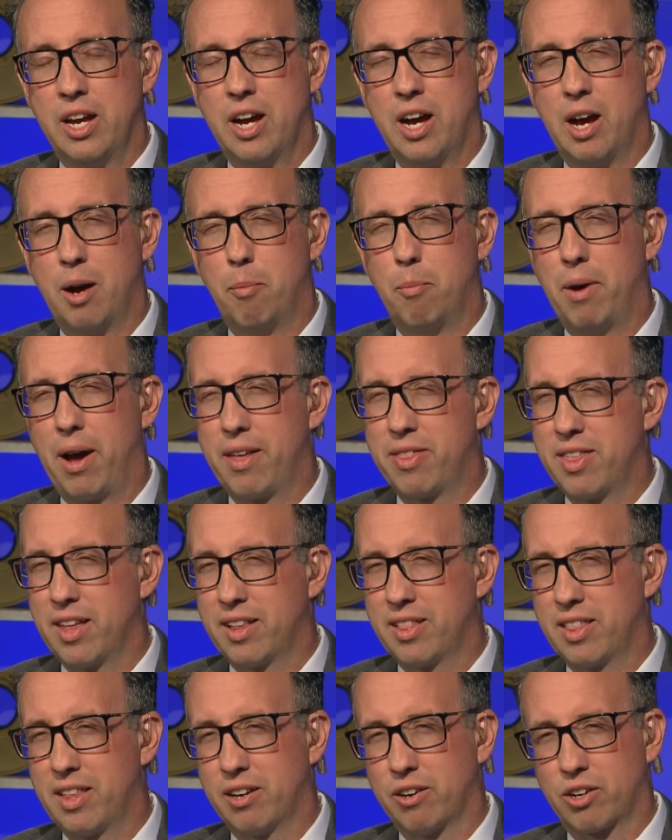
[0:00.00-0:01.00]
Um, I
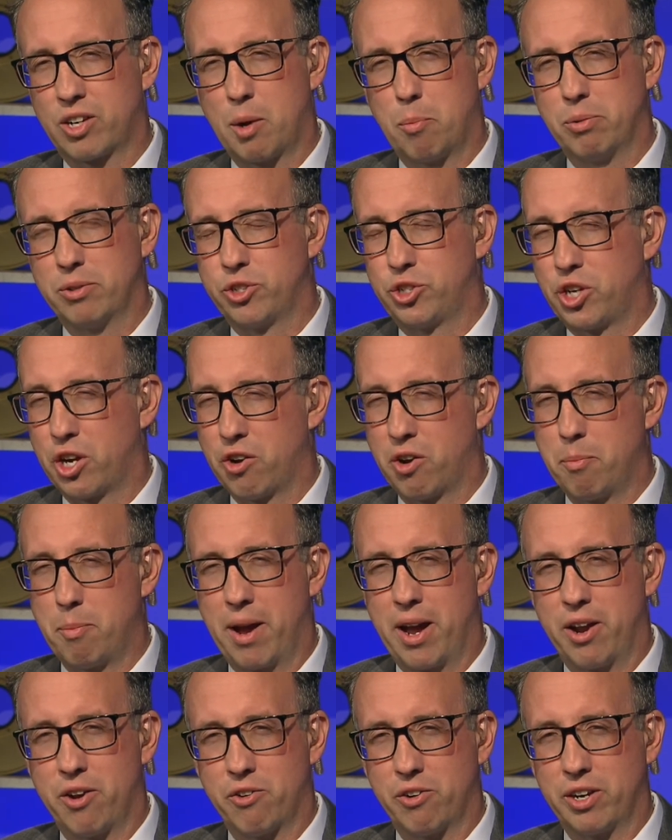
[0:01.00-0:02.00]
think there are a couple of
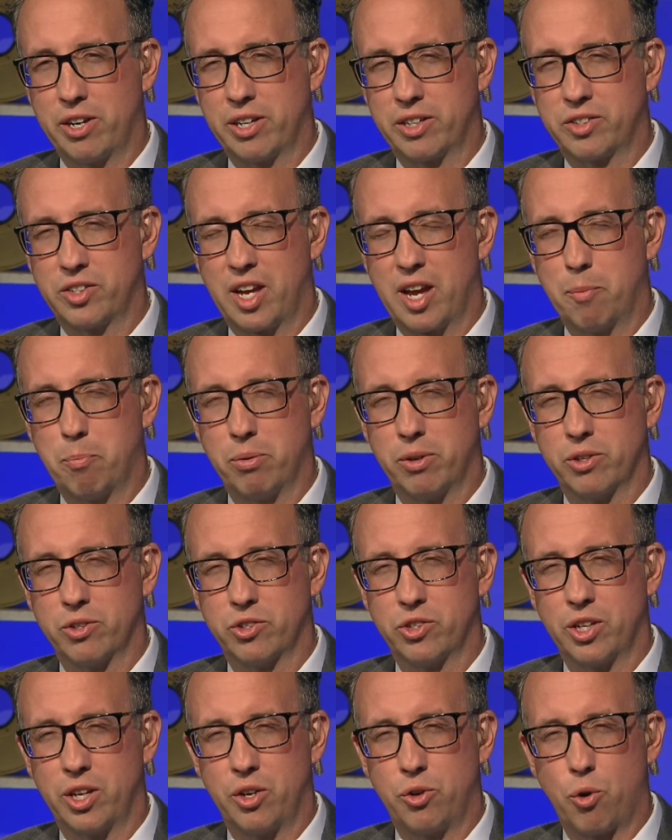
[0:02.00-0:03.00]
gerrymandering
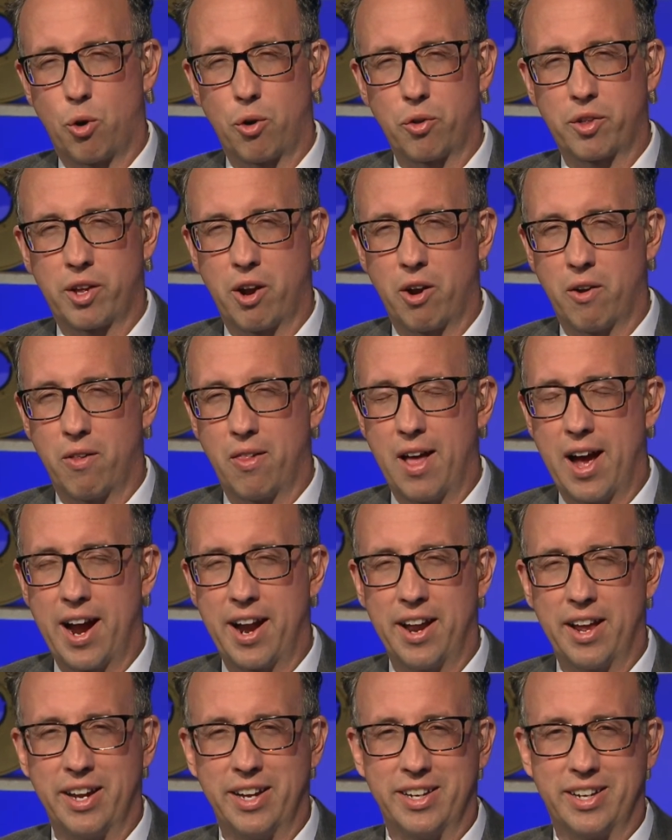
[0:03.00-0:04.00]
examples in North
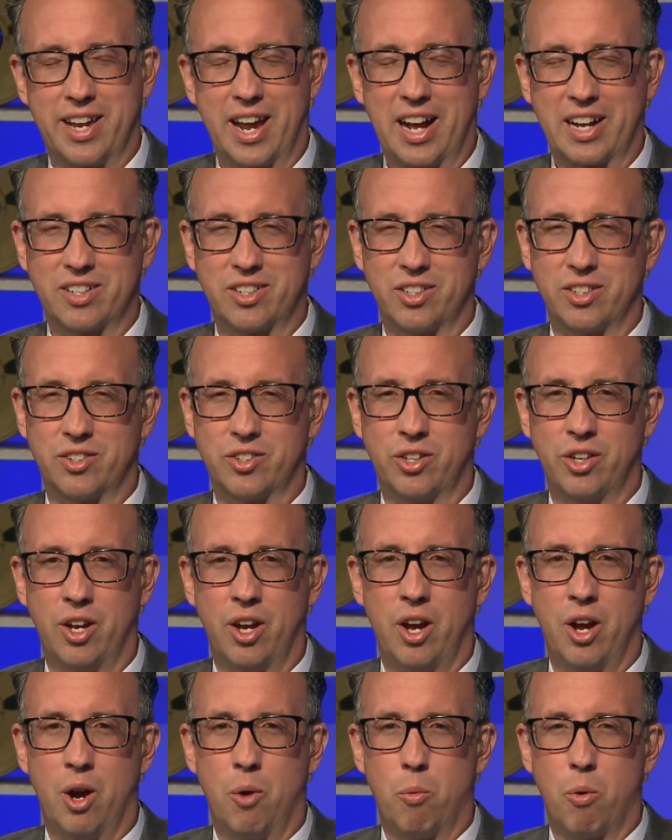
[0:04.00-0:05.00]
Carolina and Texas
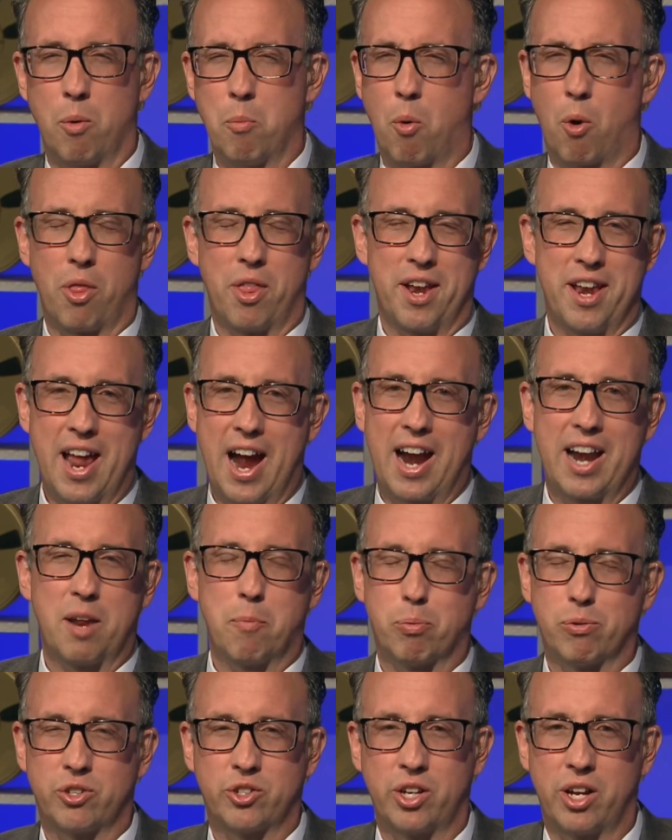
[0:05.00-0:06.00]
where more than
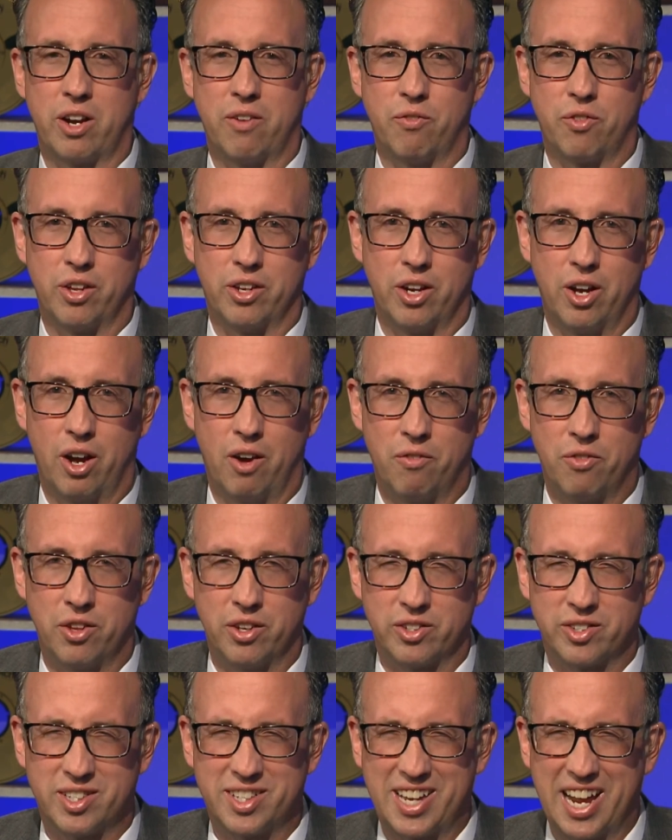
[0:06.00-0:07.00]
90% of the, of
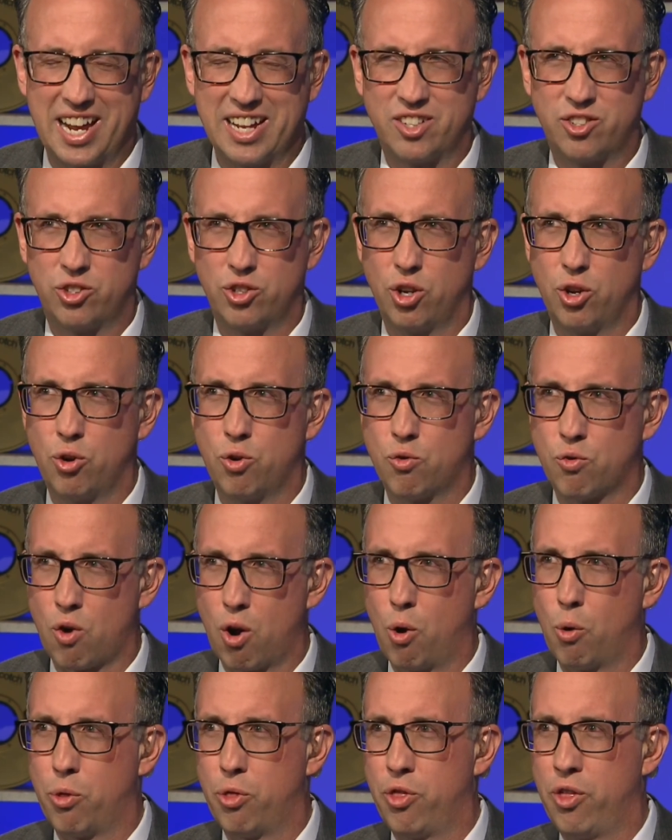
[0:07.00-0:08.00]
the state's
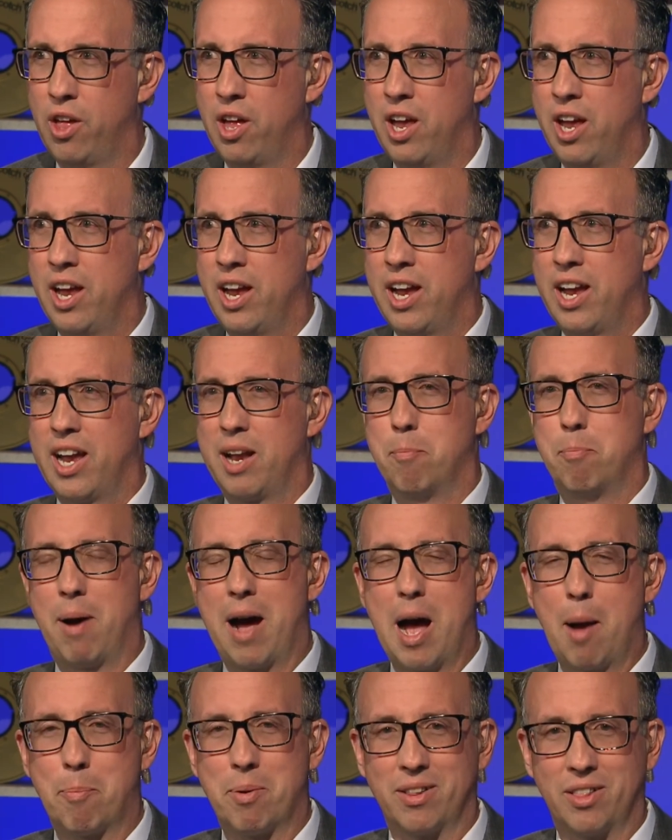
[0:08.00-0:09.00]
growth in
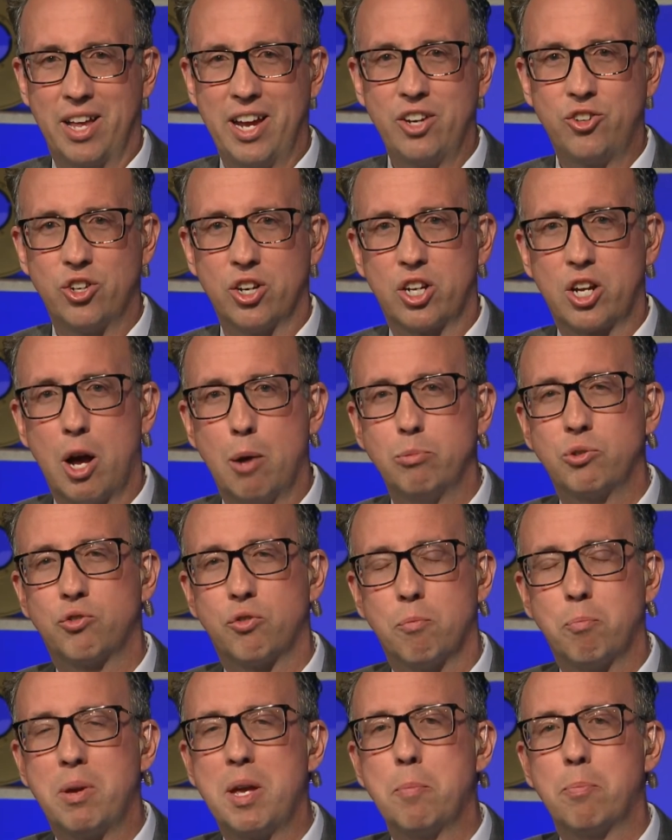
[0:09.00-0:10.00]
population comes
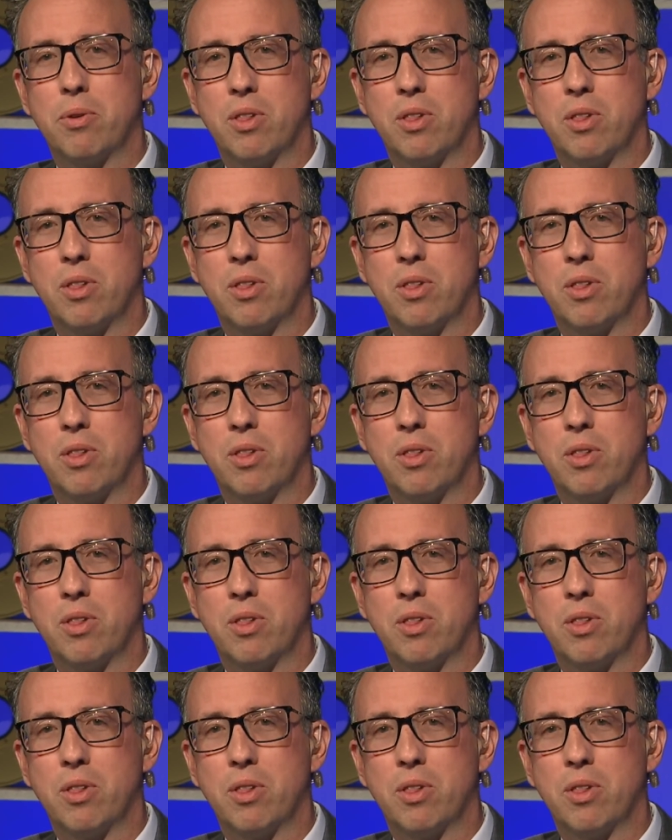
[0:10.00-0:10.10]
from yes.